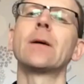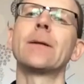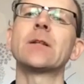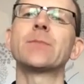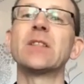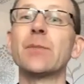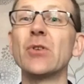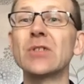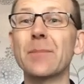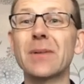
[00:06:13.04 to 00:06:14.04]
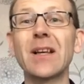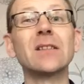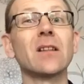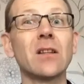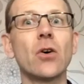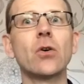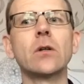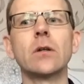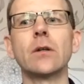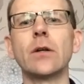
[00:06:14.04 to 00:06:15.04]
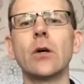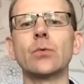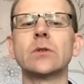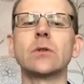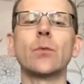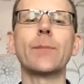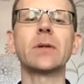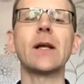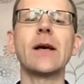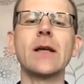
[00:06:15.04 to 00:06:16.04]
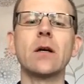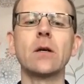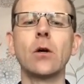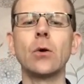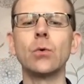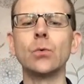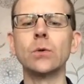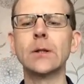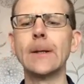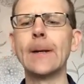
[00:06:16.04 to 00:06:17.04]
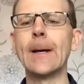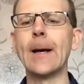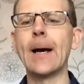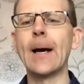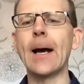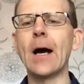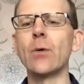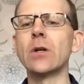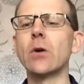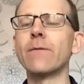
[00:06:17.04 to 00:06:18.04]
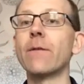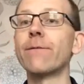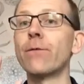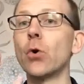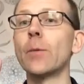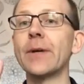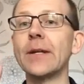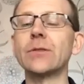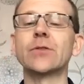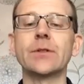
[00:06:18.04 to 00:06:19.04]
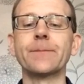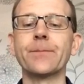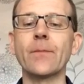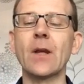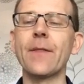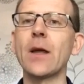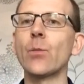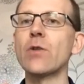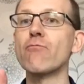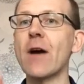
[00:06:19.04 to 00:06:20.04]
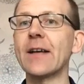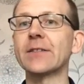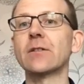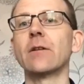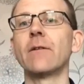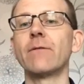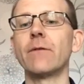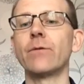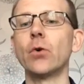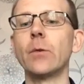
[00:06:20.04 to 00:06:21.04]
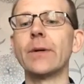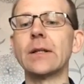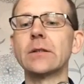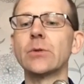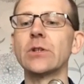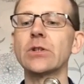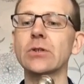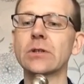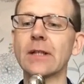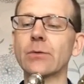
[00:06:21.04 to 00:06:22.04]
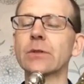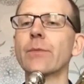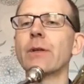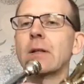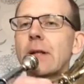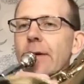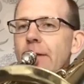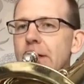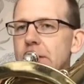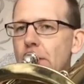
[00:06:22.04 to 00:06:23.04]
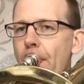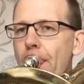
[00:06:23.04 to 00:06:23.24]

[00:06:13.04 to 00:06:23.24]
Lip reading: And this piece of music plays a long note. So we play and hold our note for 4 beats and then we rest for 4 beats, so it should sound something like this.